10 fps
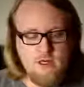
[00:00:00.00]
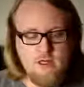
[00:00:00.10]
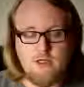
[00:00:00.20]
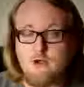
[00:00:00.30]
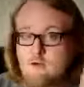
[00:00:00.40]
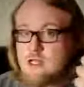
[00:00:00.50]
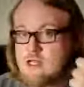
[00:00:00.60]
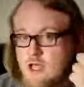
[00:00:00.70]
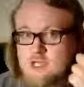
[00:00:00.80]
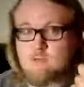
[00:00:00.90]
Uni
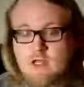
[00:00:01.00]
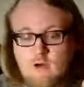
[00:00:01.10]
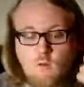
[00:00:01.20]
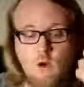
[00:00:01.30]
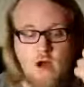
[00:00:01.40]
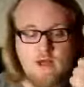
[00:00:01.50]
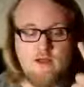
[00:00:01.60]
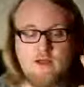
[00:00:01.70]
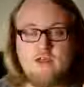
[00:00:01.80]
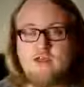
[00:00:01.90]
does mean
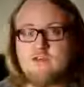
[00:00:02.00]
one.